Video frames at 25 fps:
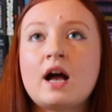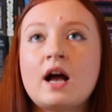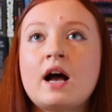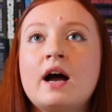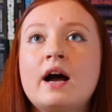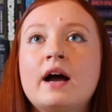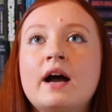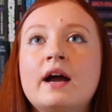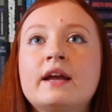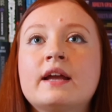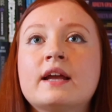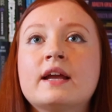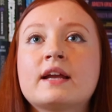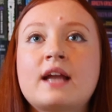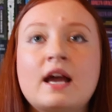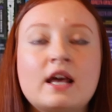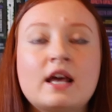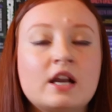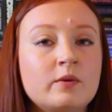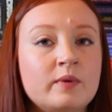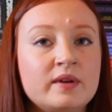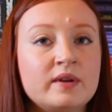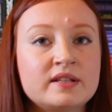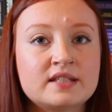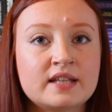I
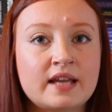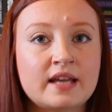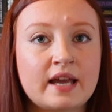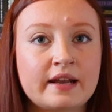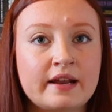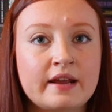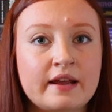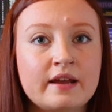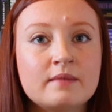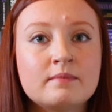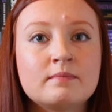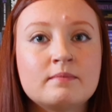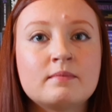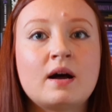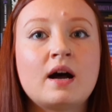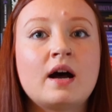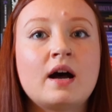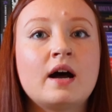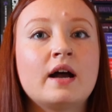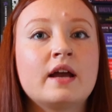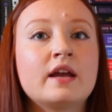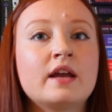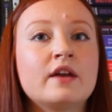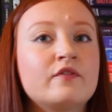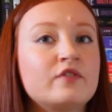cannot wait to get it.
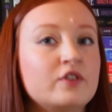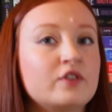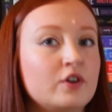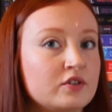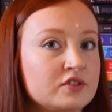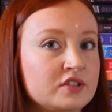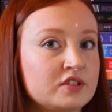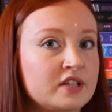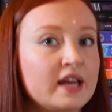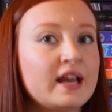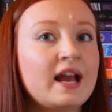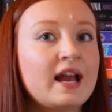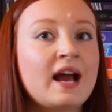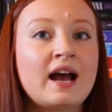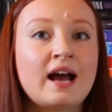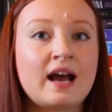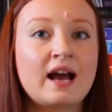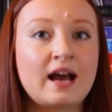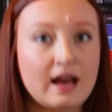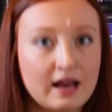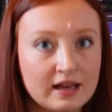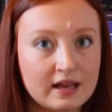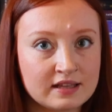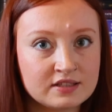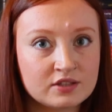My fiance
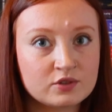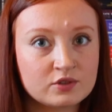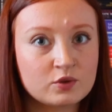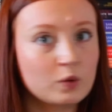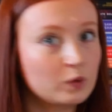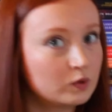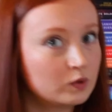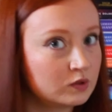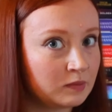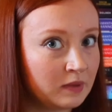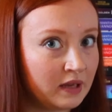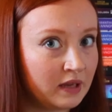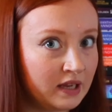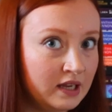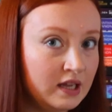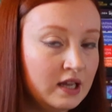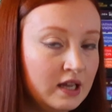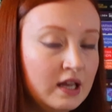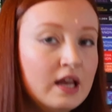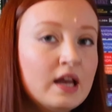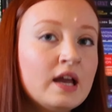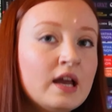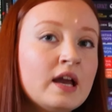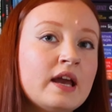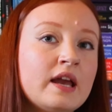has told me
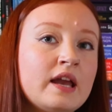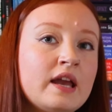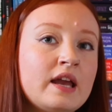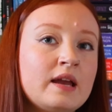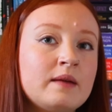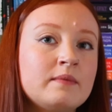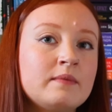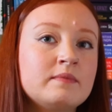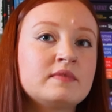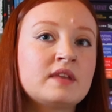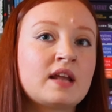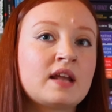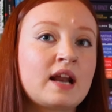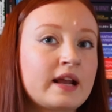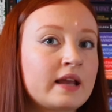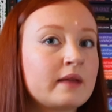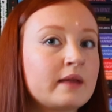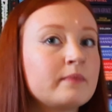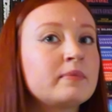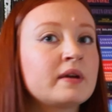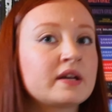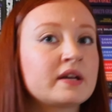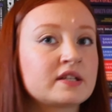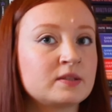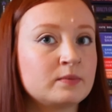that I
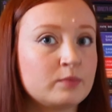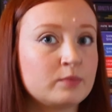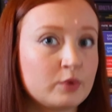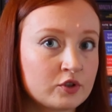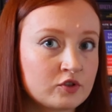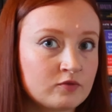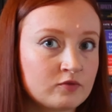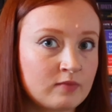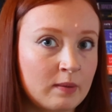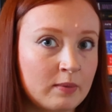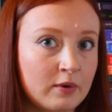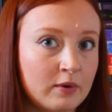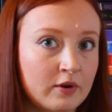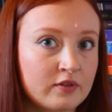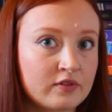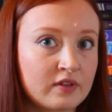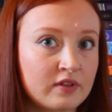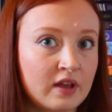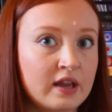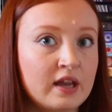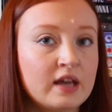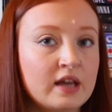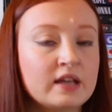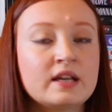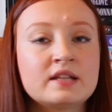can pick some books for my
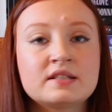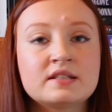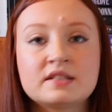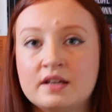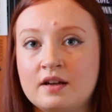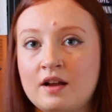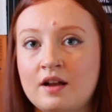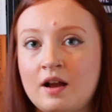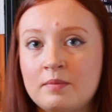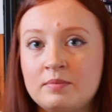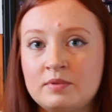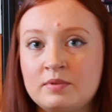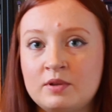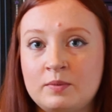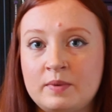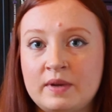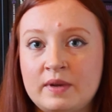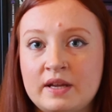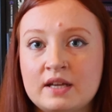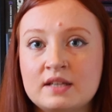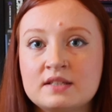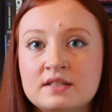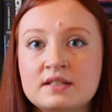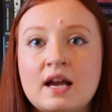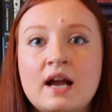birthday, and it's in a couple of
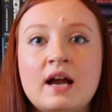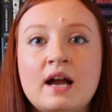weeks,